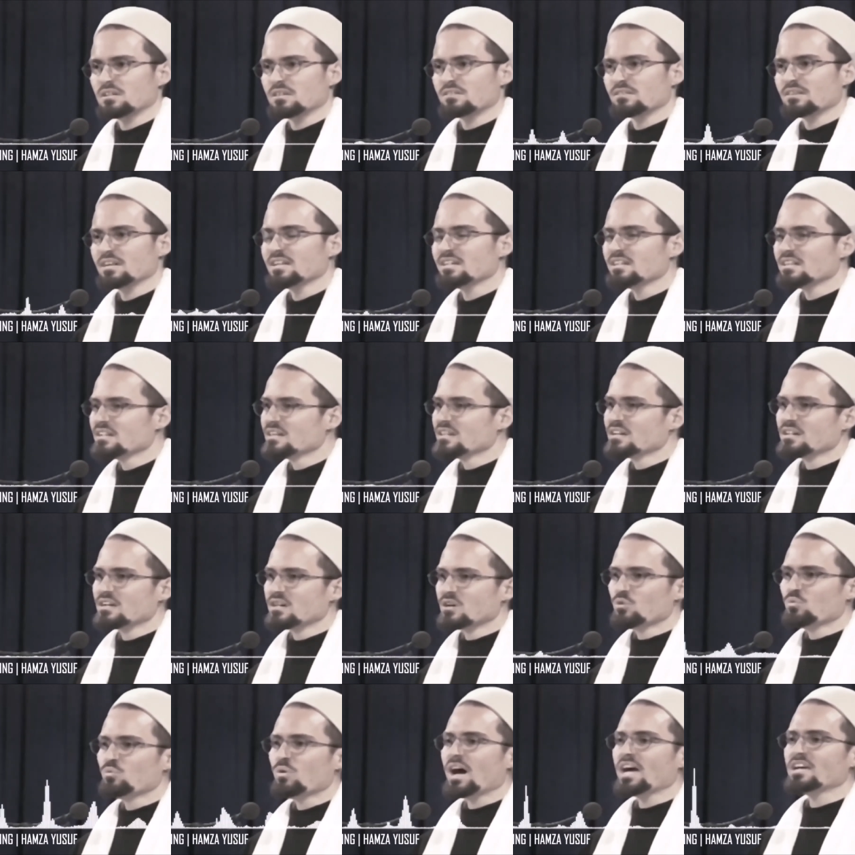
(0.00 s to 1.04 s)
Right?
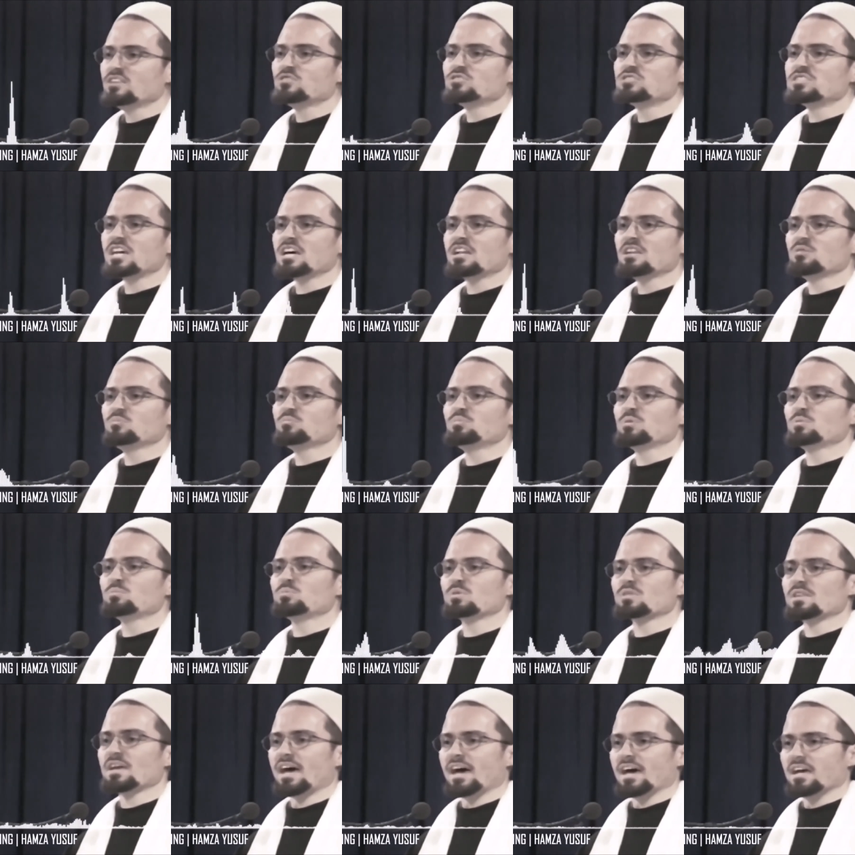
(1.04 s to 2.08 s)
Why are you telling
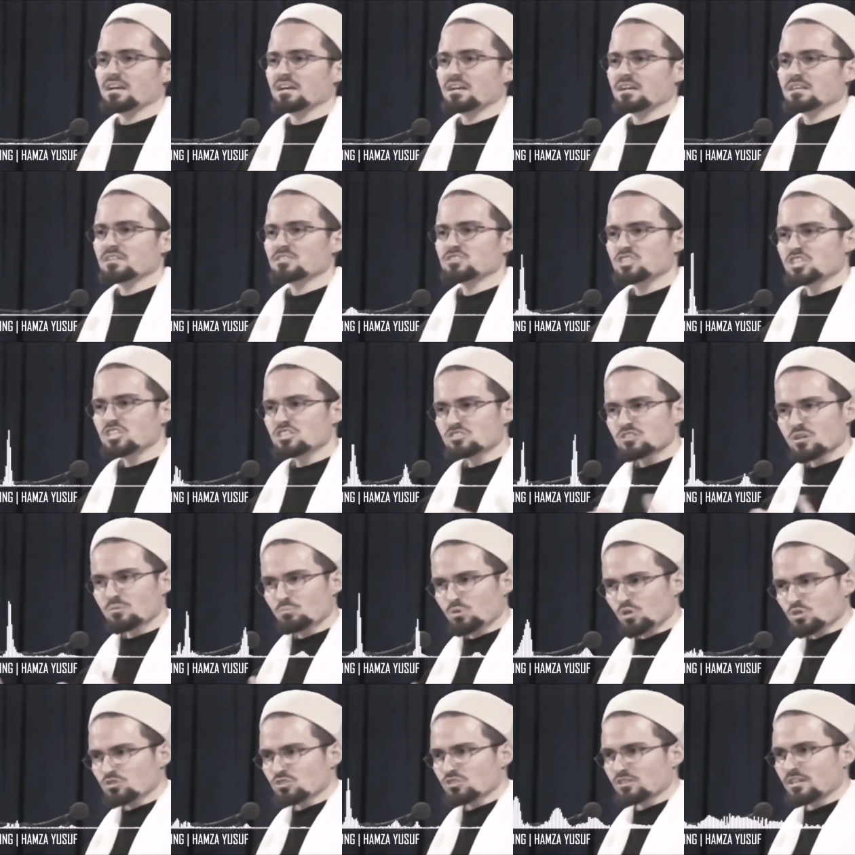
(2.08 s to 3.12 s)
people that? She's a
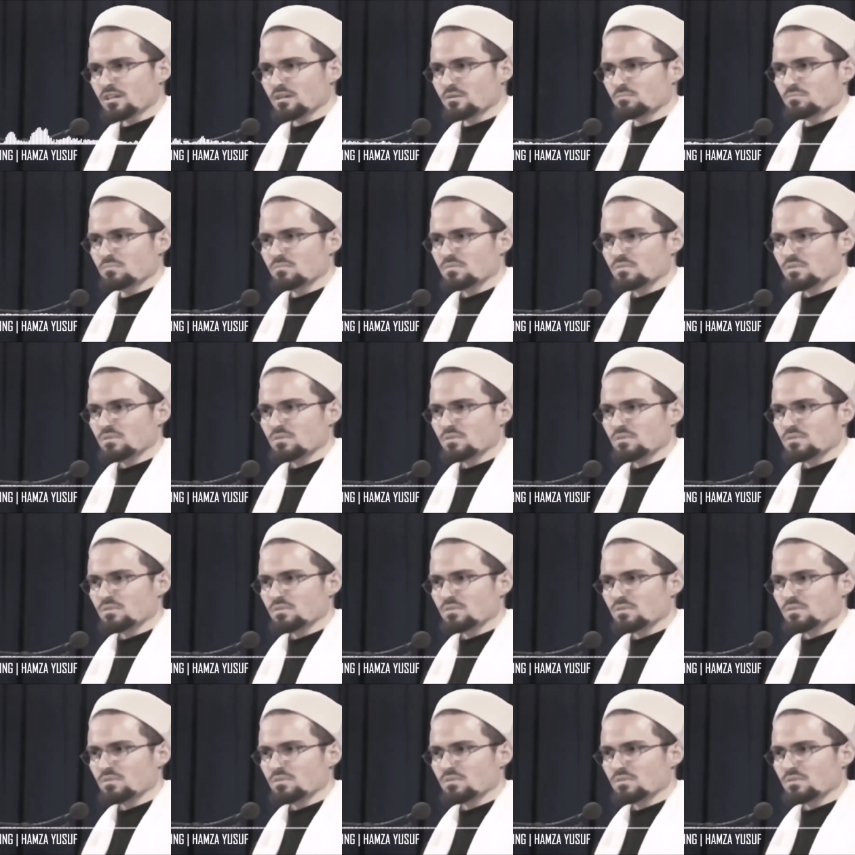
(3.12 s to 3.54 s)
Muslim.